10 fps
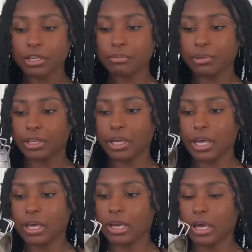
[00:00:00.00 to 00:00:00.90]
But
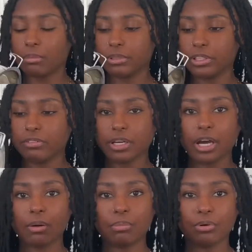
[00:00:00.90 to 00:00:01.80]
I believe I
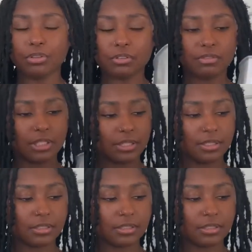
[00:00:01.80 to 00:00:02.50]
got both of these.